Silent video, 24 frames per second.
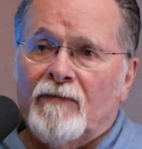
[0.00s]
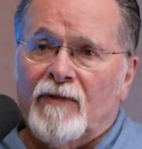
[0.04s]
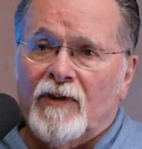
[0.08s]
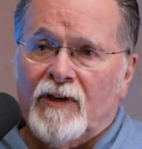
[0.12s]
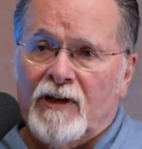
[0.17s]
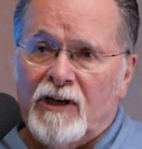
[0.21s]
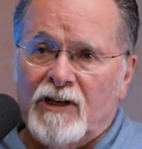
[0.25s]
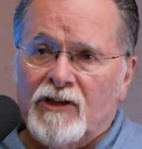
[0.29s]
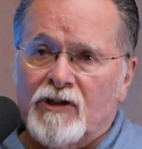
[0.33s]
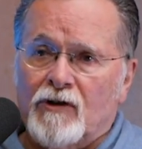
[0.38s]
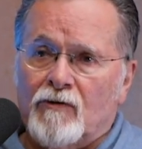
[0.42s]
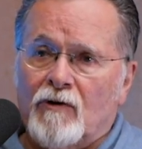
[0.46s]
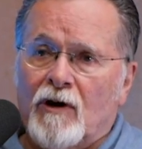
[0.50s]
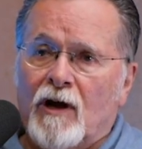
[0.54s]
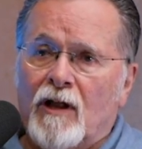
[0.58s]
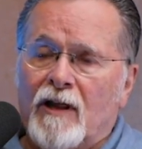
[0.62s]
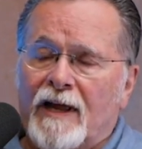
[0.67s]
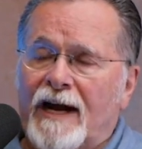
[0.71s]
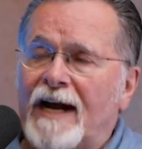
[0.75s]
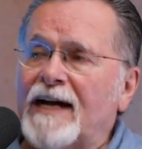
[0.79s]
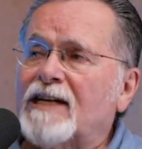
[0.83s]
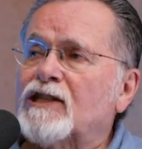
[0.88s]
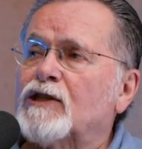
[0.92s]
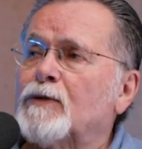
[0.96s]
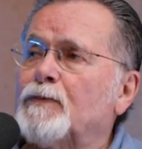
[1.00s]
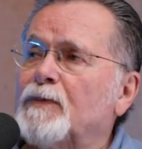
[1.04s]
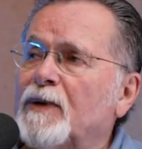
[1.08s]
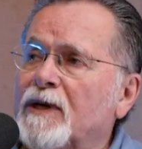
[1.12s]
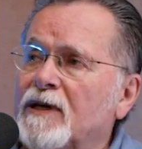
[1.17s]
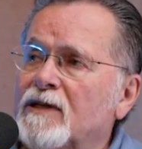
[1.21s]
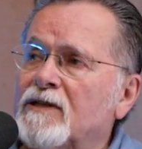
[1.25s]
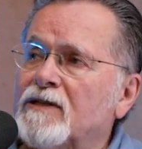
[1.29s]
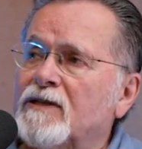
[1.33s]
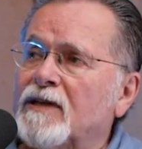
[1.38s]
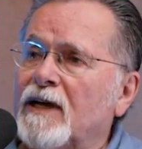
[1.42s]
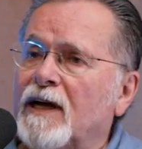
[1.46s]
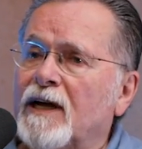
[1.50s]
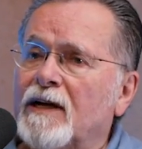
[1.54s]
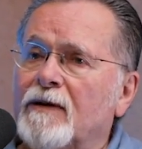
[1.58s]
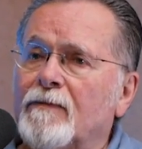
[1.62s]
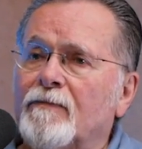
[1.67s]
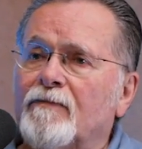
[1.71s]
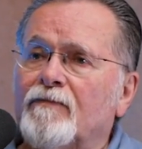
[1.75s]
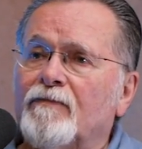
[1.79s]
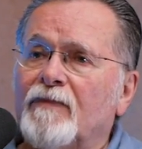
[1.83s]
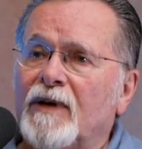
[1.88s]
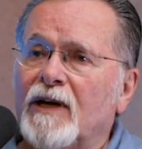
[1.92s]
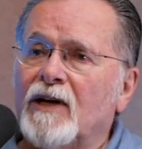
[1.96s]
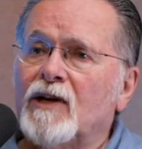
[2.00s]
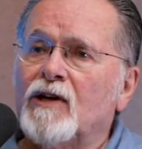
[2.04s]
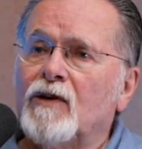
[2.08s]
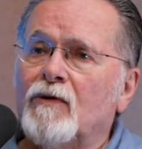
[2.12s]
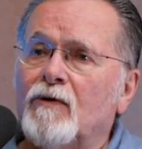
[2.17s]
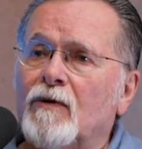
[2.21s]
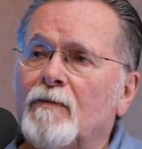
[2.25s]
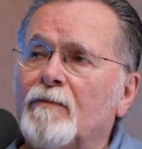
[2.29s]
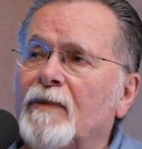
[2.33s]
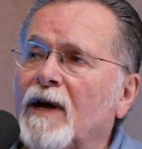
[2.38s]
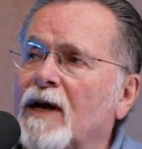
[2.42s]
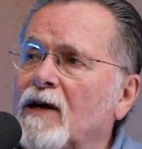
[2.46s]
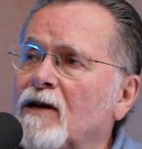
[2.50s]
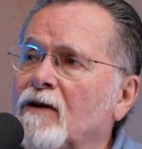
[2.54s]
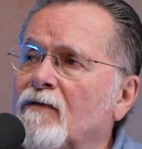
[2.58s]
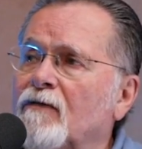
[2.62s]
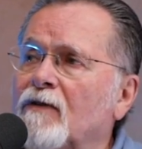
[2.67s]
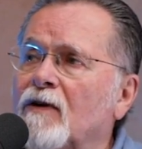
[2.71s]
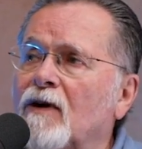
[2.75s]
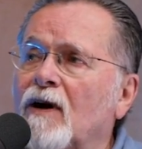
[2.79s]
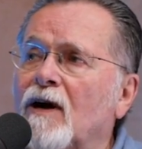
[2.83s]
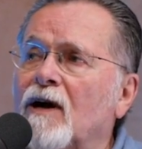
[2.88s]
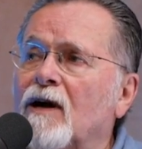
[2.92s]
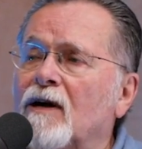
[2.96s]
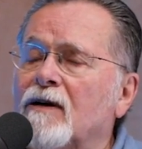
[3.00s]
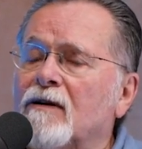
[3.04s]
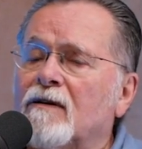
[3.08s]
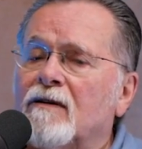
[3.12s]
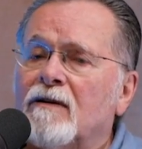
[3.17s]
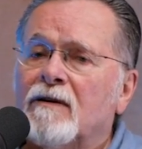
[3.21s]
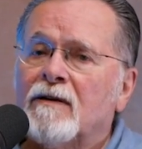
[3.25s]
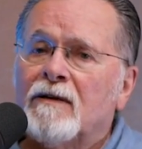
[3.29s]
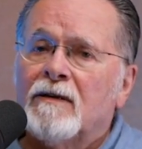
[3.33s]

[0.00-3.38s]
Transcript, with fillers: These are all aspects that make you a man of God.